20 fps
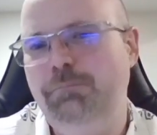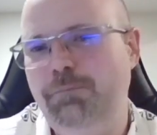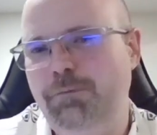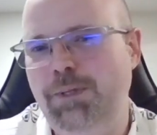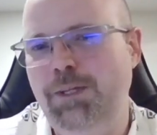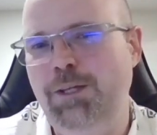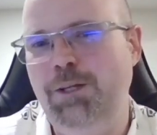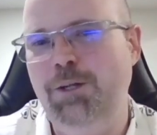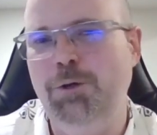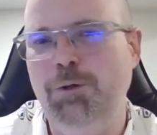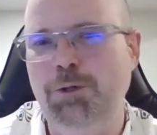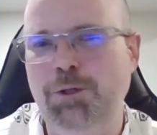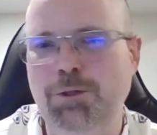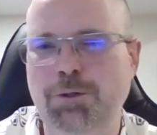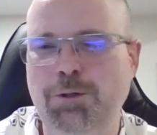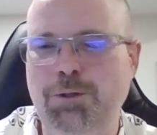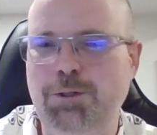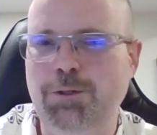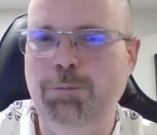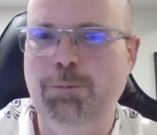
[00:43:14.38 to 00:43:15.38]
you know,
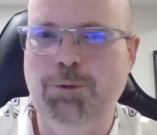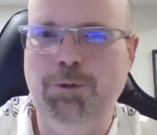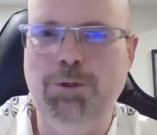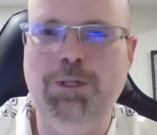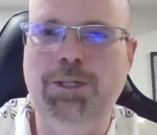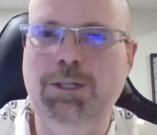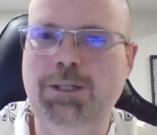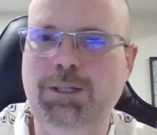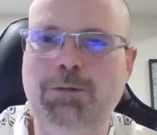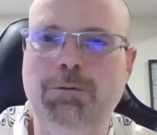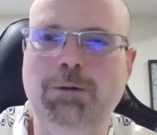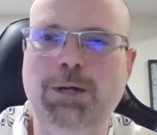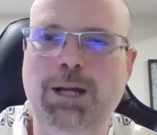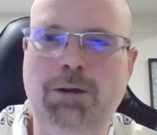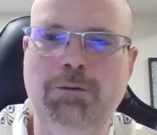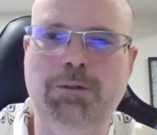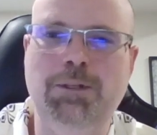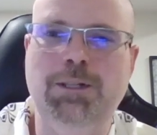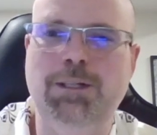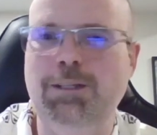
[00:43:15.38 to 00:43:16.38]
you're you're pretty
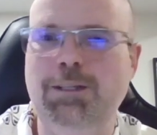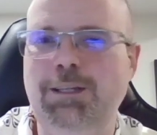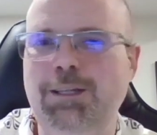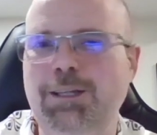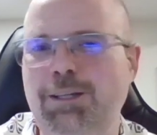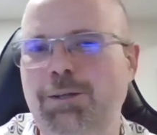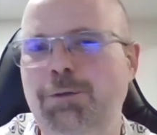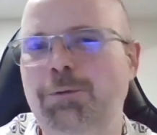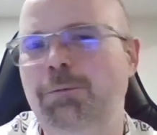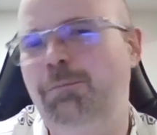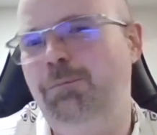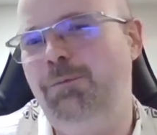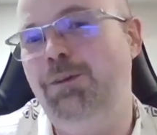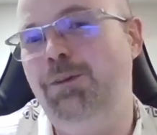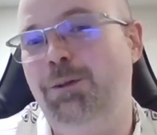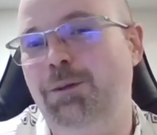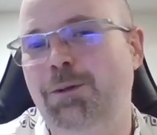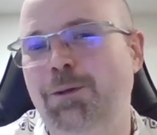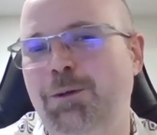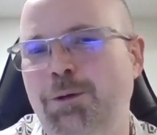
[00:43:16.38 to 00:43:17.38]
grounded in in
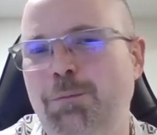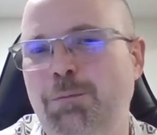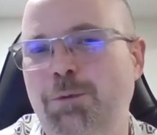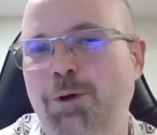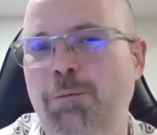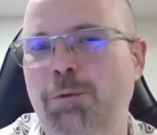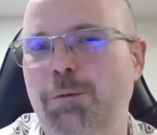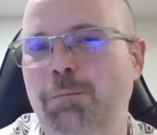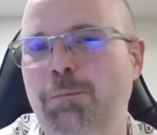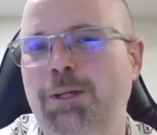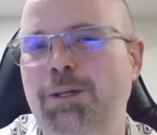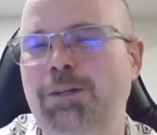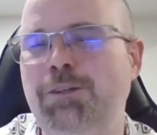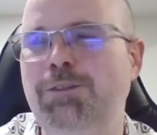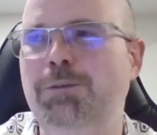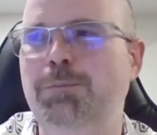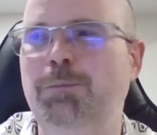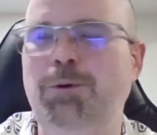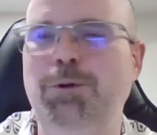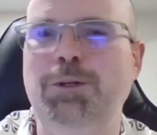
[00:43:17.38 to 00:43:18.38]
the current moment because
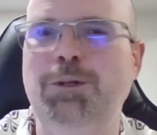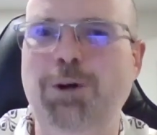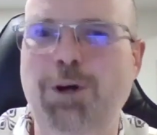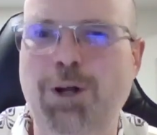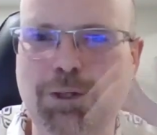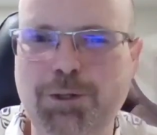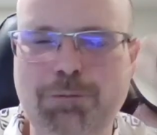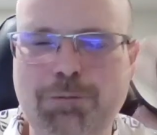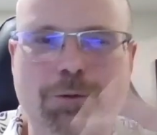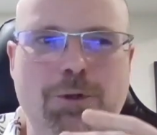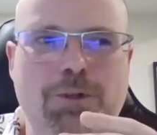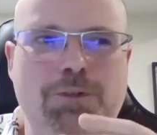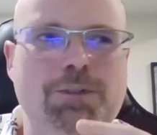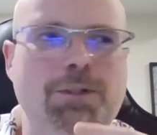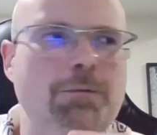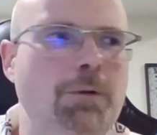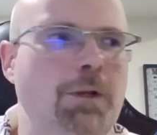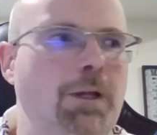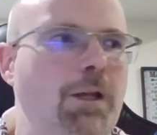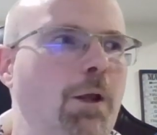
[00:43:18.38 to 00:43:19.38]
you're putting all your focus
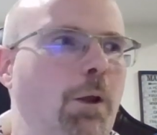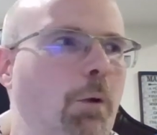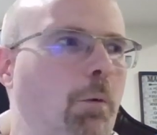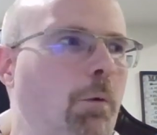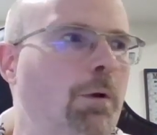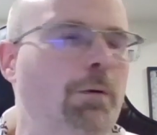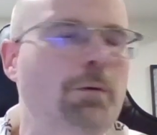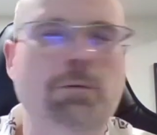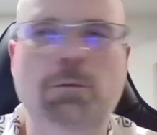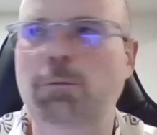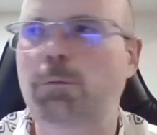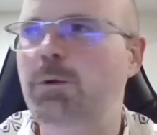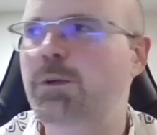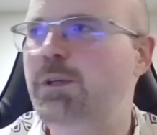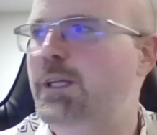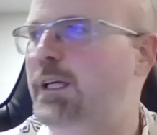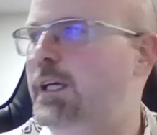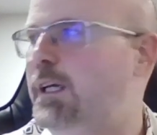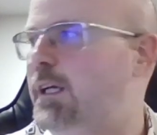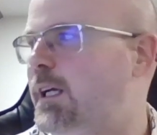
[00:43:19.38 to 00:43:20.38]
on, well, what
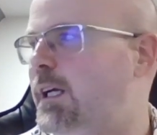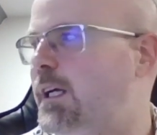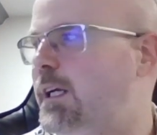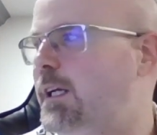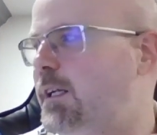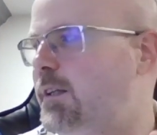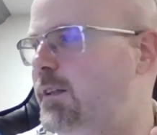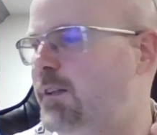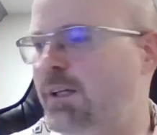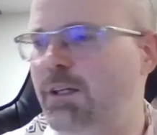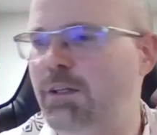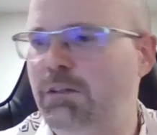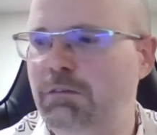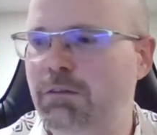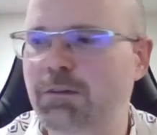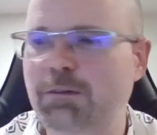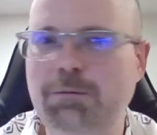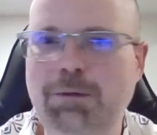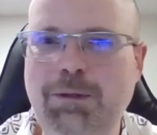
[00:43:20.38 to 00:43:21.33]
the heck can I taste?